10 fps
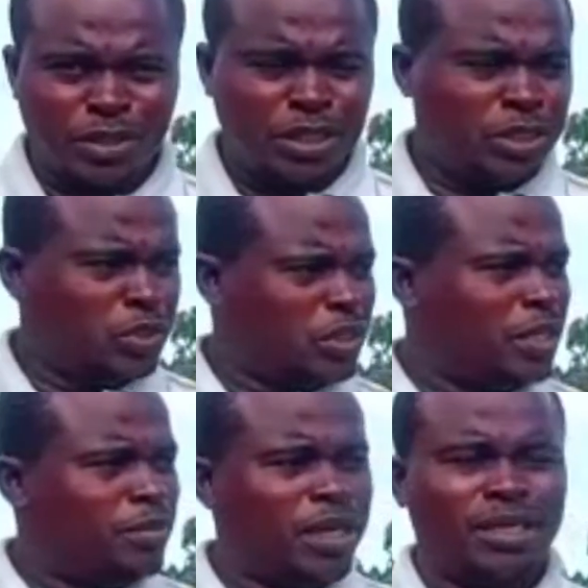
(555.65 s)
It's not
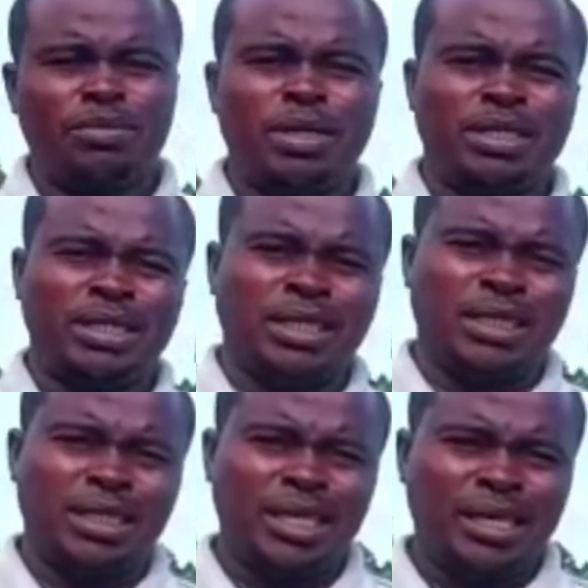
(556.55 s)
the mother, but
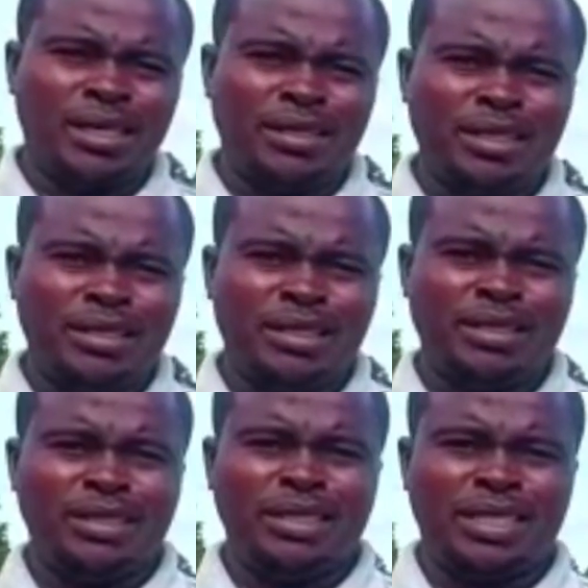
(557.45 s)
it's
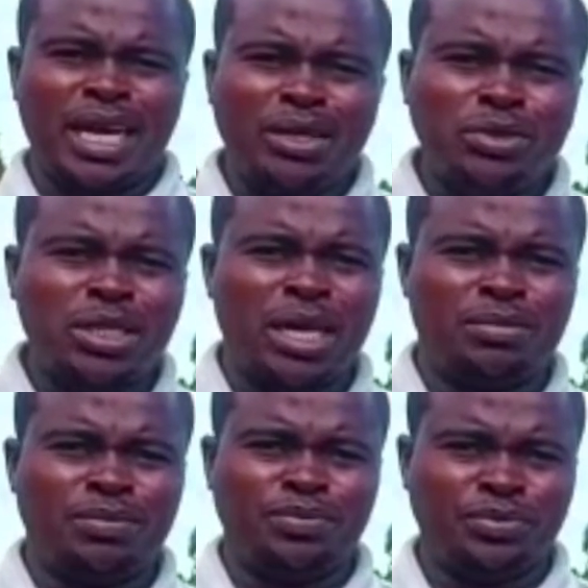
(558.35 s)
the
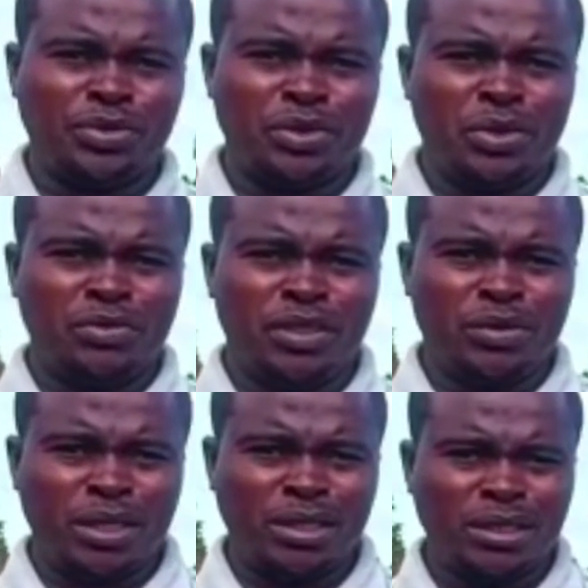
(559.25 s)
outcome of
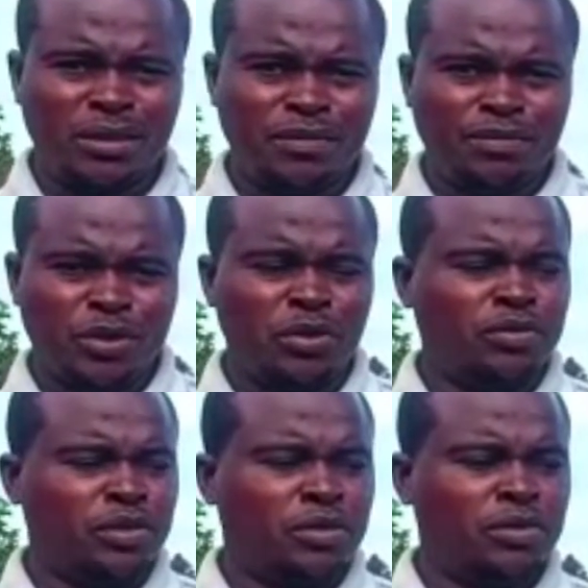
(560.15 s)
the
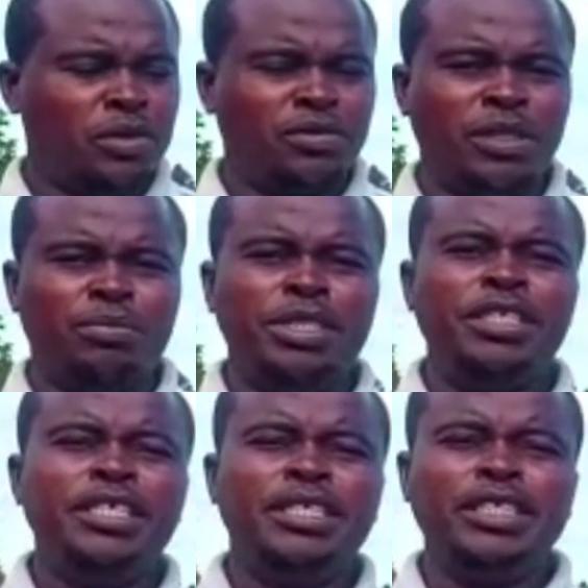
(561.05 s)
of the
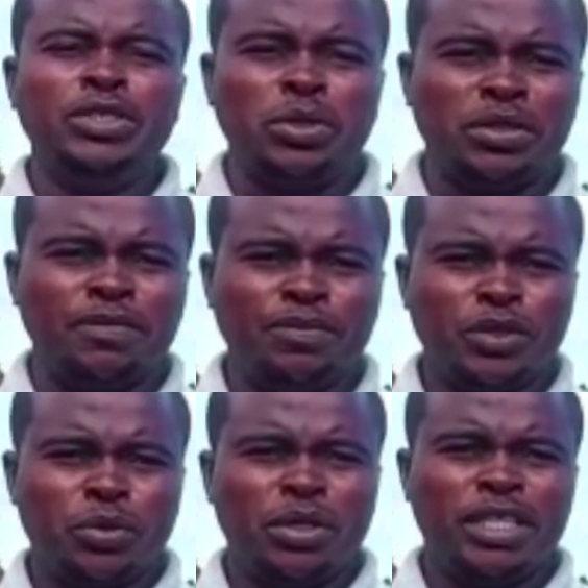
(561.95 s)
breeding season.
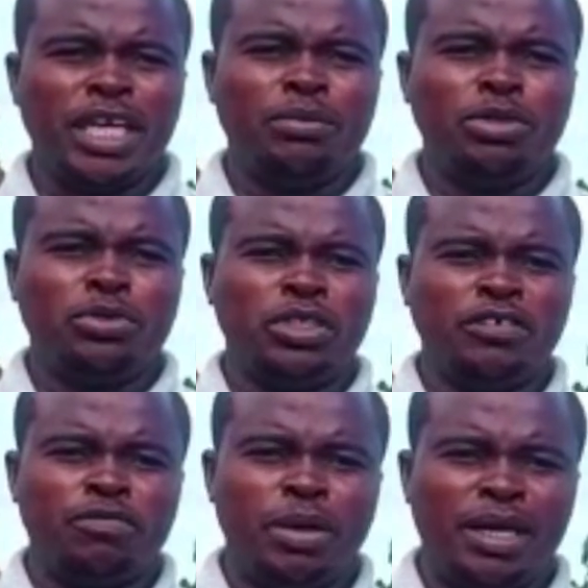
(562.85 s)
When they're able to
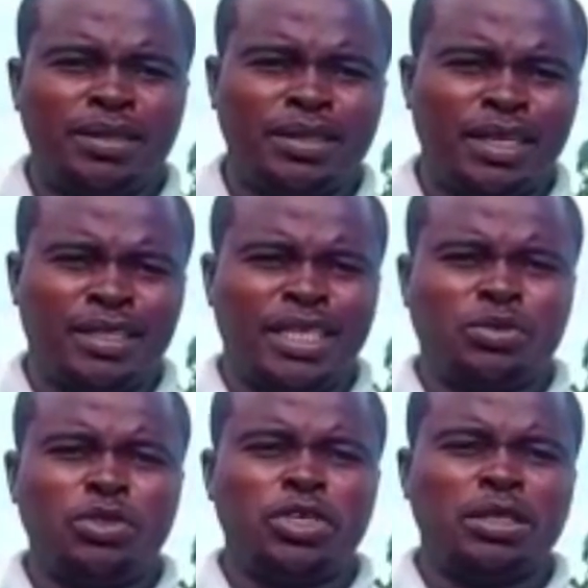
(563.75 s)
give birth,
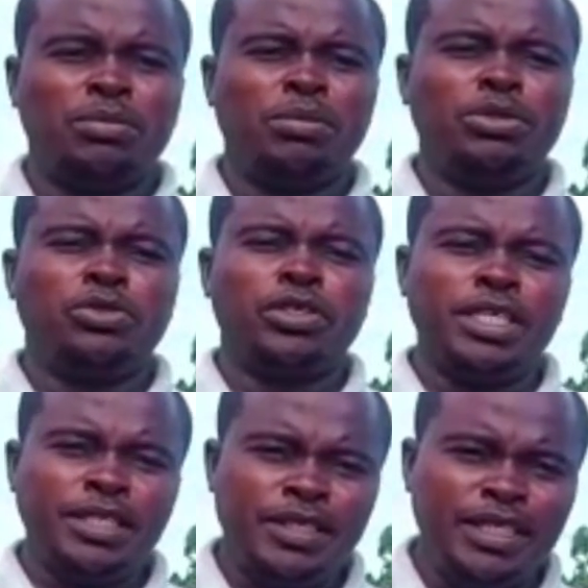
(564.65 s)
that's when you can be able to
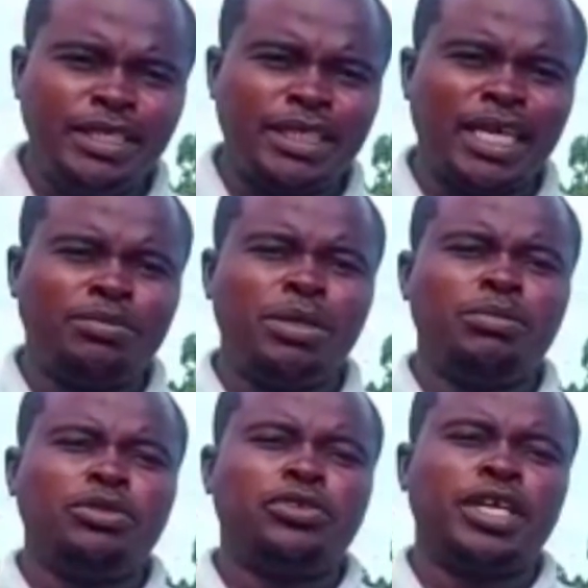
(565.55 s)
raise these and be
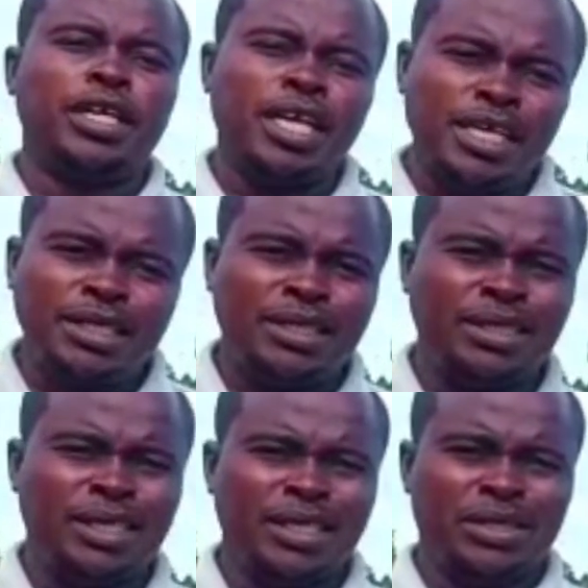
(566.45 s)
able to
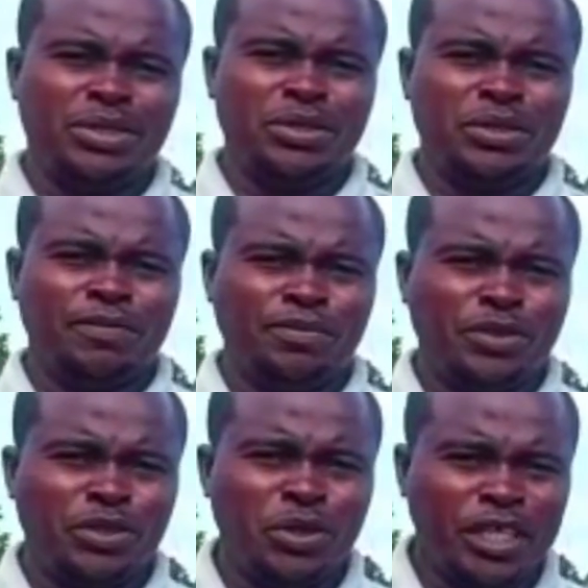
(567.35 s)
realize,
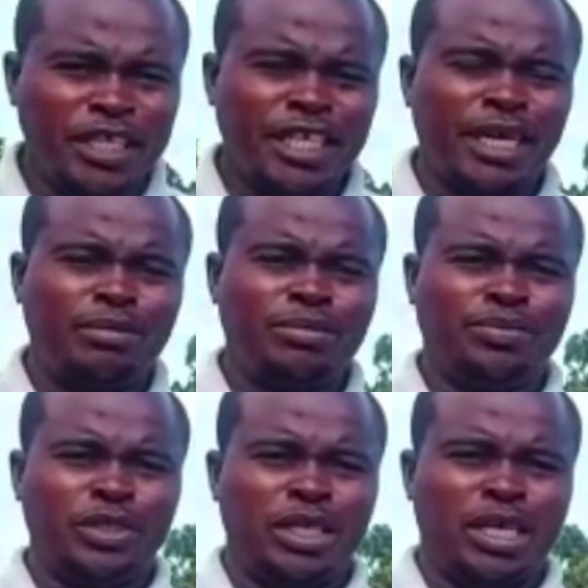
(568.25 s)
your income
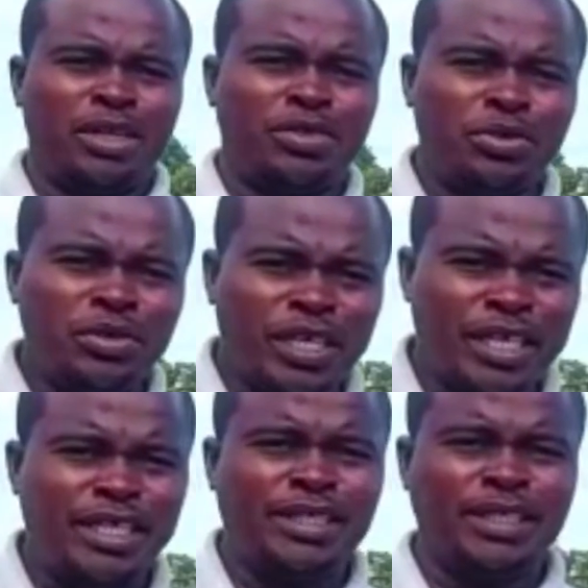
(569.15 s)
through the
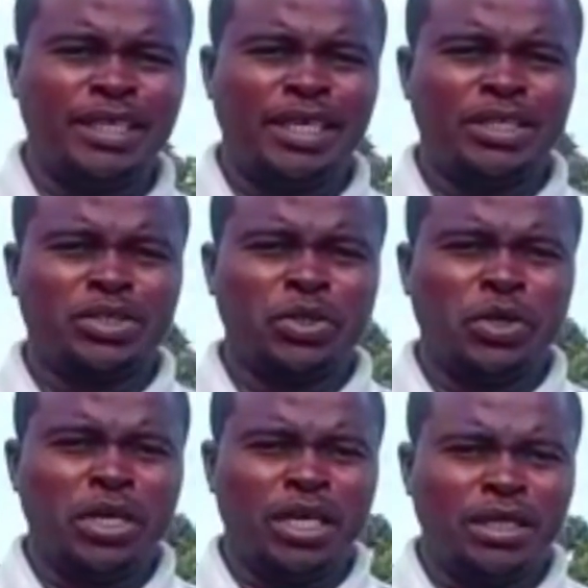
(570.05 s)
kids.
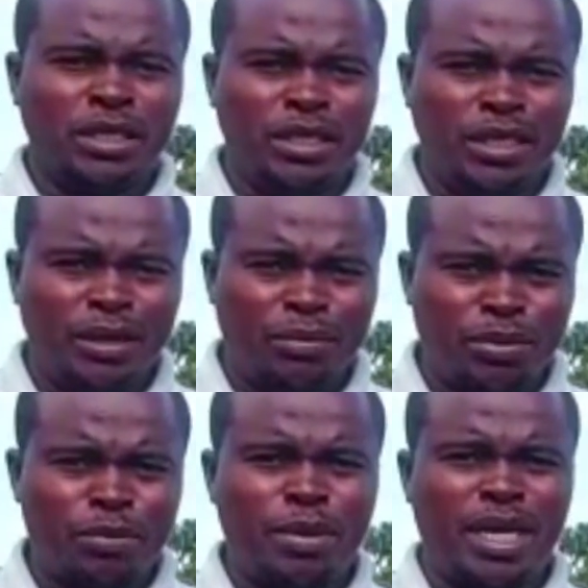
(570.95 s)
So
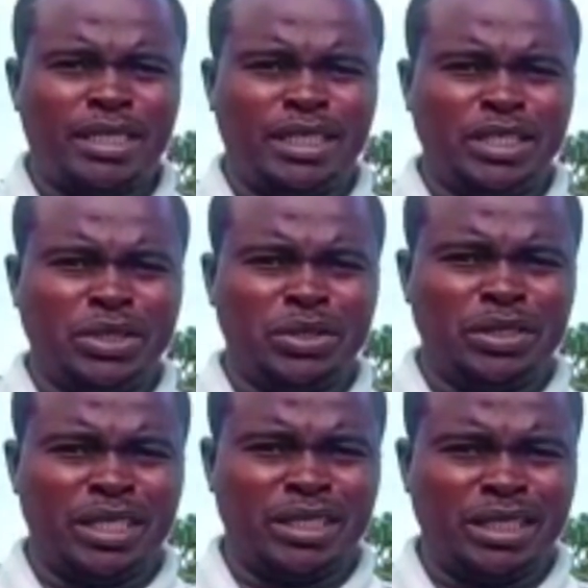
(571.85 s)
proper
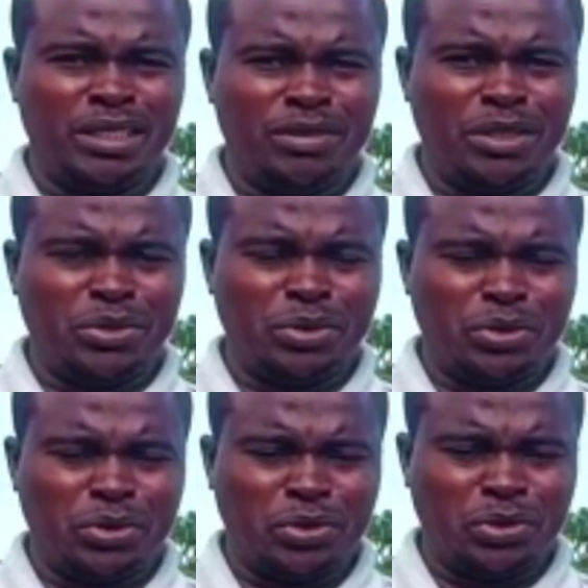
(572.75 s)
attention that is given to
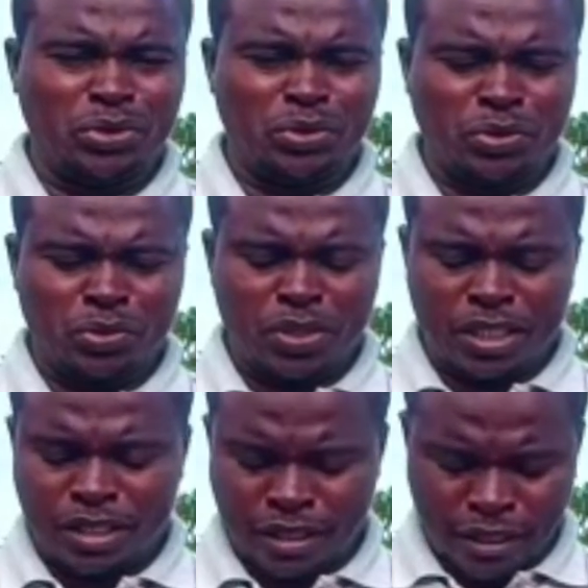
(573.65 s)

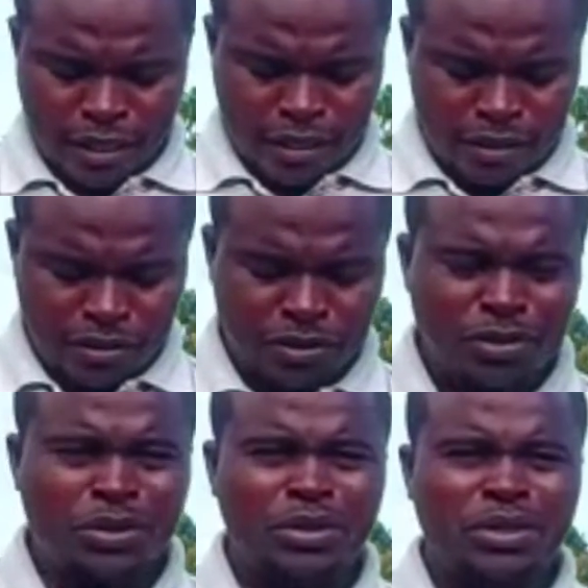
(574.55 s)
the,
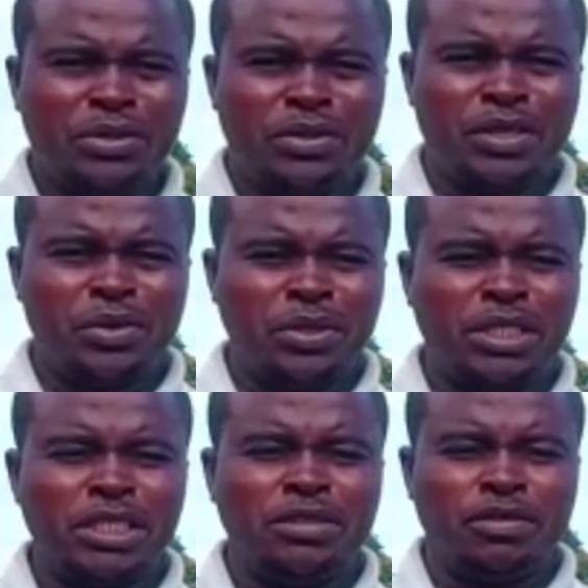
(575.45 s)
to the
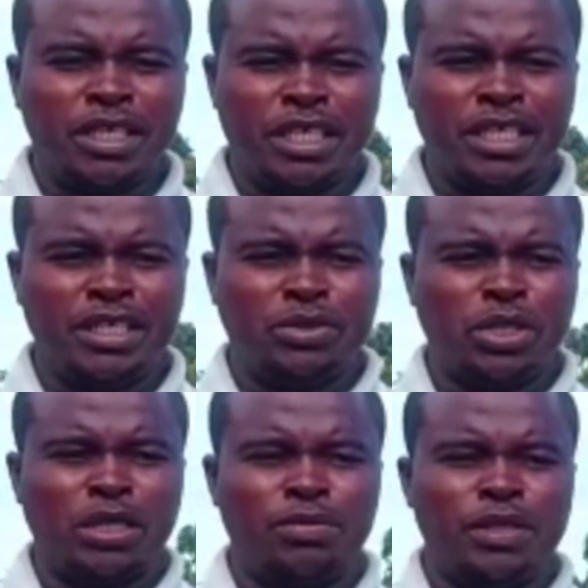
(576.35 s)
goats is very key to
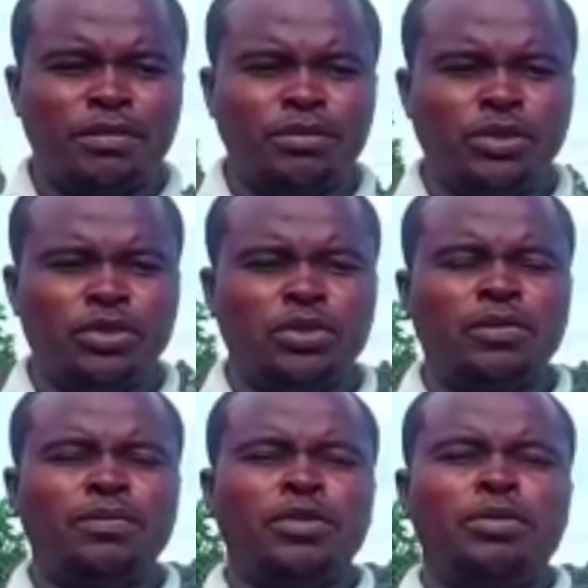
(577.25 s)
help them,
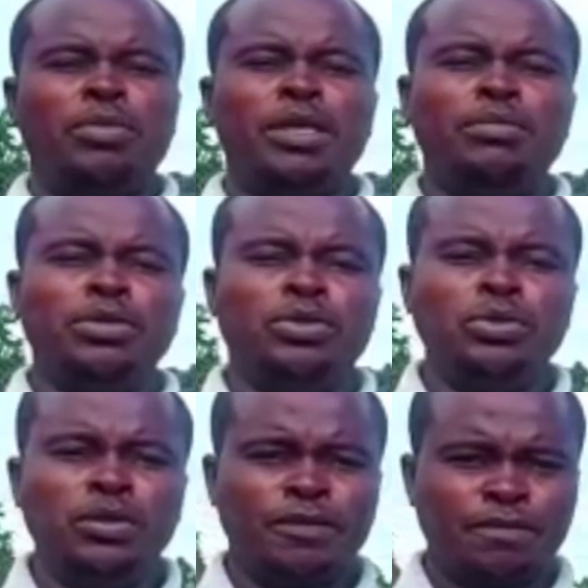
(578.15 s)
be able
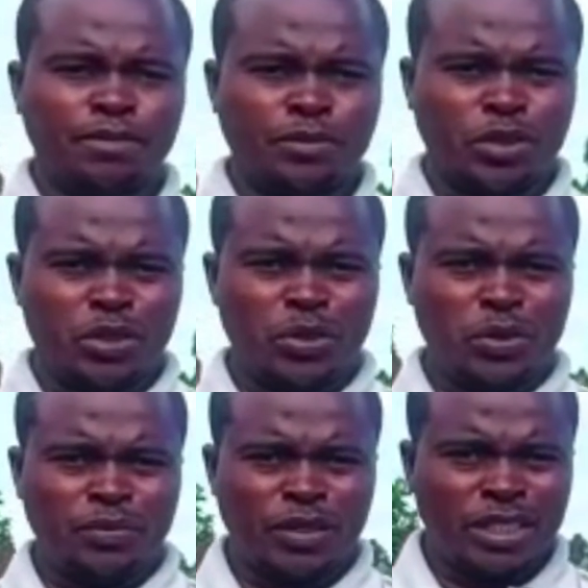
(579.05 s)
to,
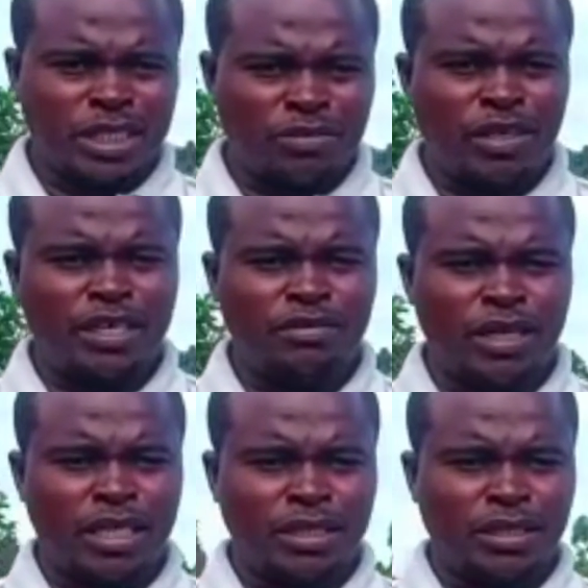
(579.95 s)
survive
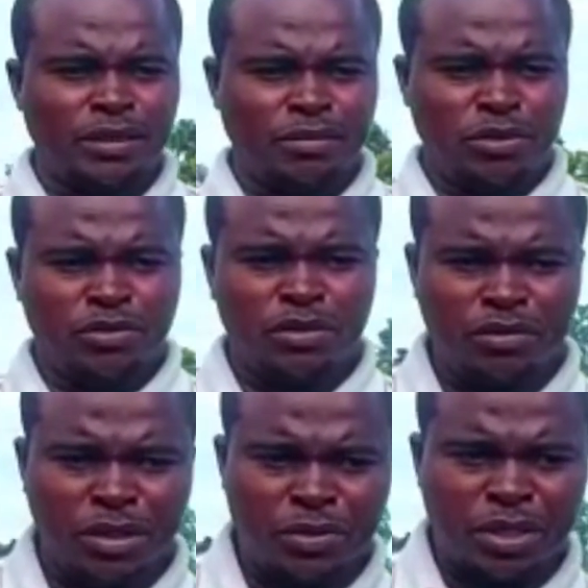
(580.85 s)
and move on
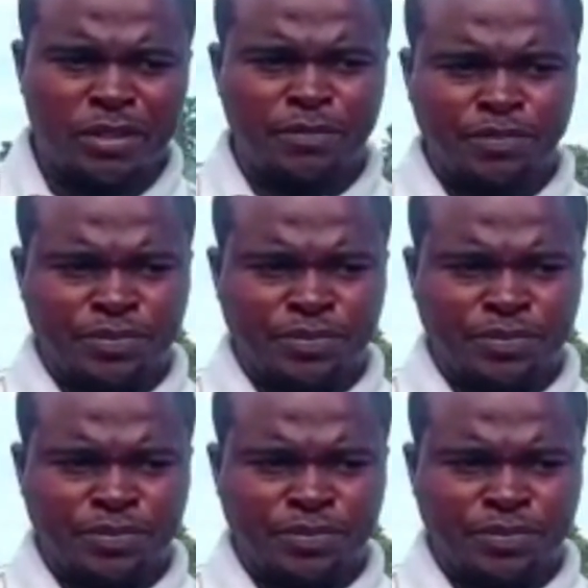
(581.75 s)
very well.